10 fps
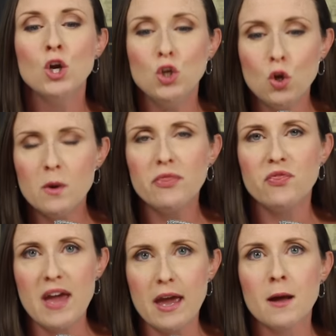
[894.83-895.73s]
You would
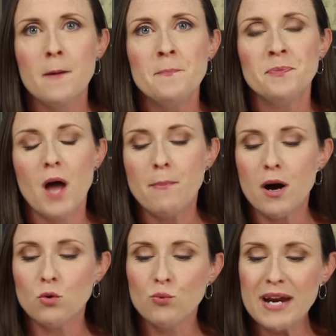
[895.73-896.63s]
think
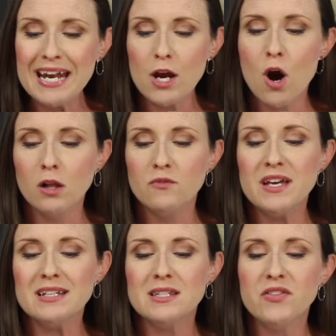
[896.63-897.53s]
upon reading all of
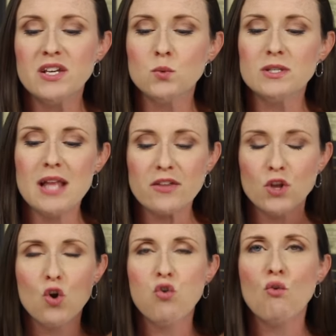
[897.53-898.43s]
this that this was like
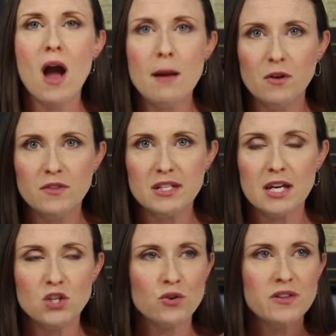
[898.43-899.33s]
the crime of the
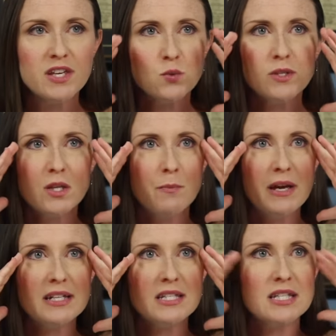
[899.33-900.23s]
century. This was the
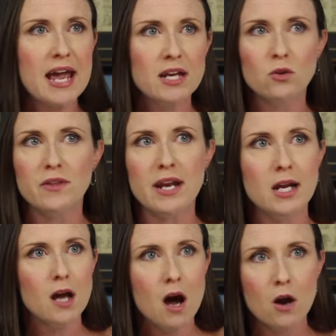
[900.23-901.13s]
biggest scandal that
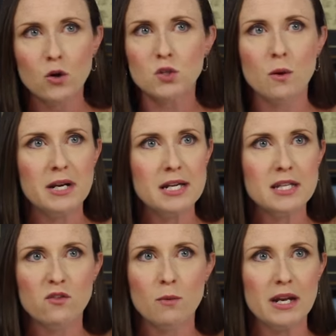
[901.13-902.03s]
congresswoman has
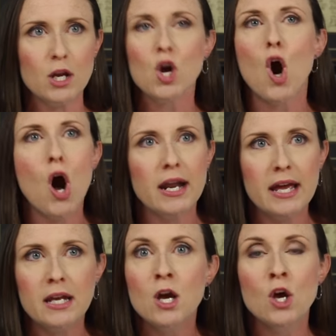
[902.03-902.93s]
ever been caught
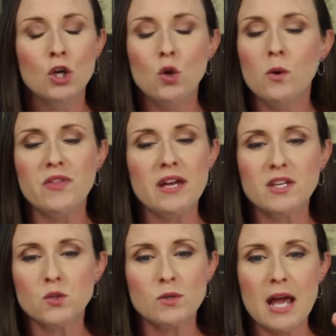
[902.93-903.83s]
in. You would think
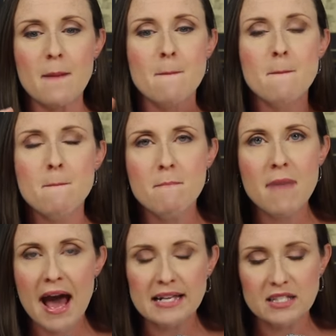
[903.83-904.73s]
this was a
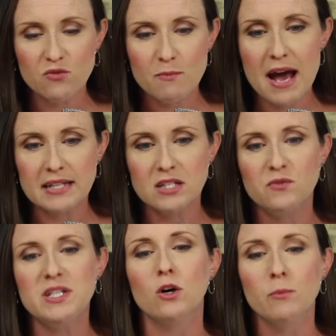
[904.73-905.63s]
massive,
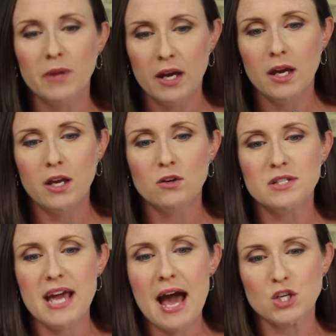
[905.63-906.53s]
massive deal.
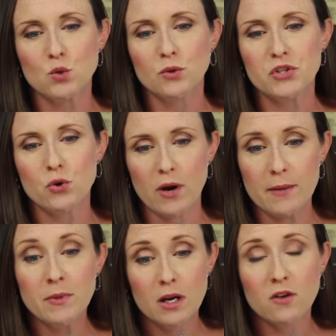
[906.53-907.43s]
Here's the actual
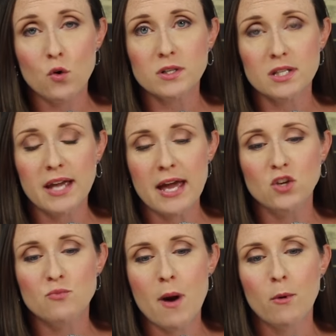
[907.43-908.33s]
story. Of course, again,
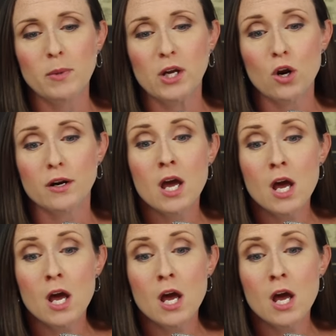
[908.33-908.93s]
you've probably heard.